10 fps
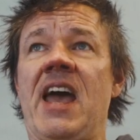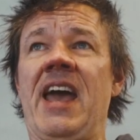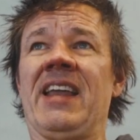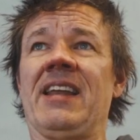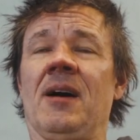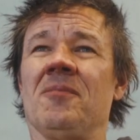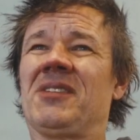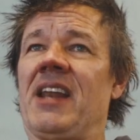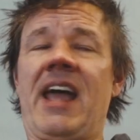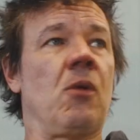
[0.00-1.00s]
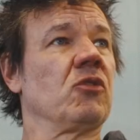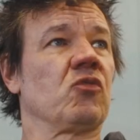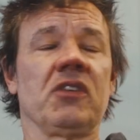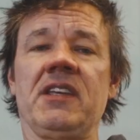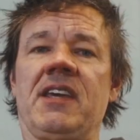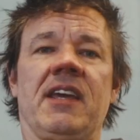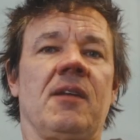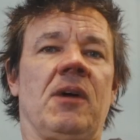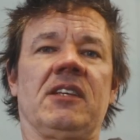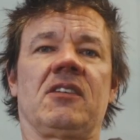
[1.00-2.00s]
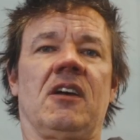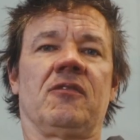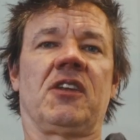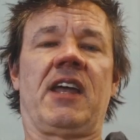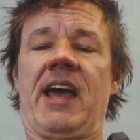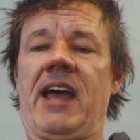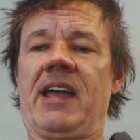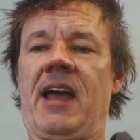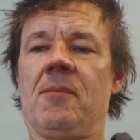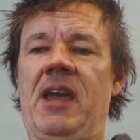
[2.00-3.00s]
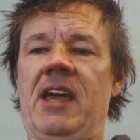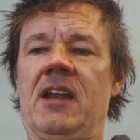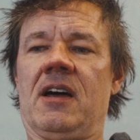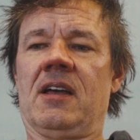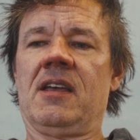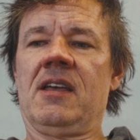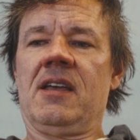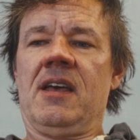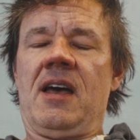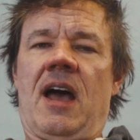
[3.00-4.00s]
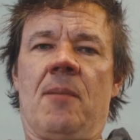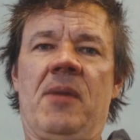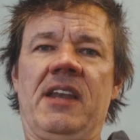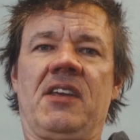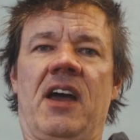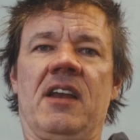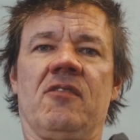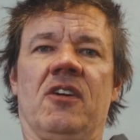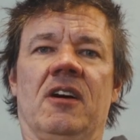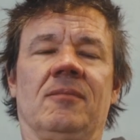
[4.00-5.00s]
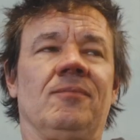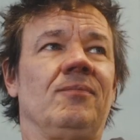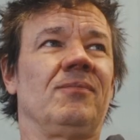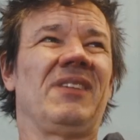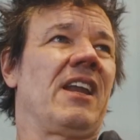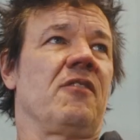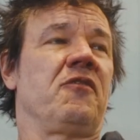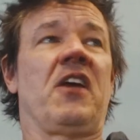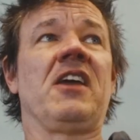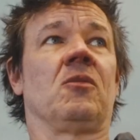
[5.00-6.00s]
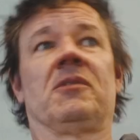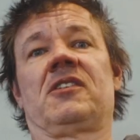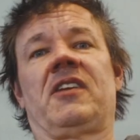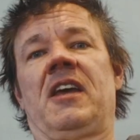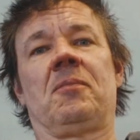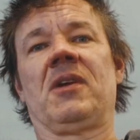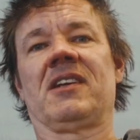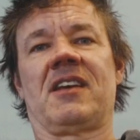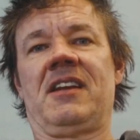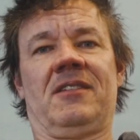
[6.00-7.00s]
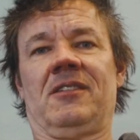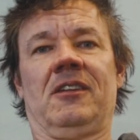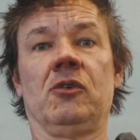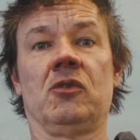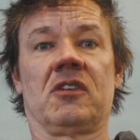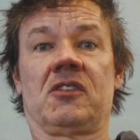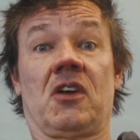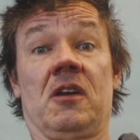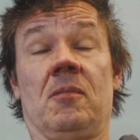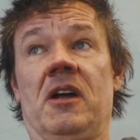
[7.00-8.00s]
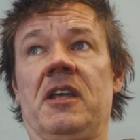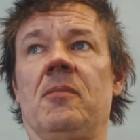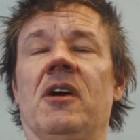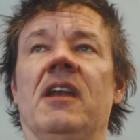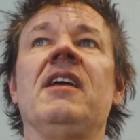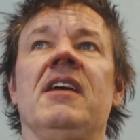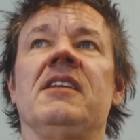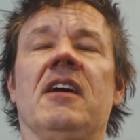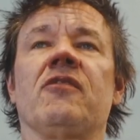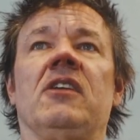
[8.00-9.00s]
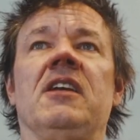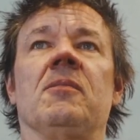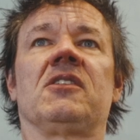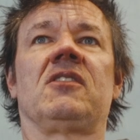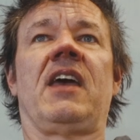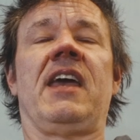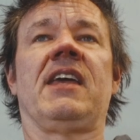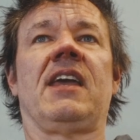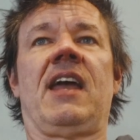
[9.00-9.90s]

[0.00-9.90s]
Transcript: And today I was really kicking myself today. I made kind of not a fatal mistake because I didn't lose a ton of money, but definitely a mistake.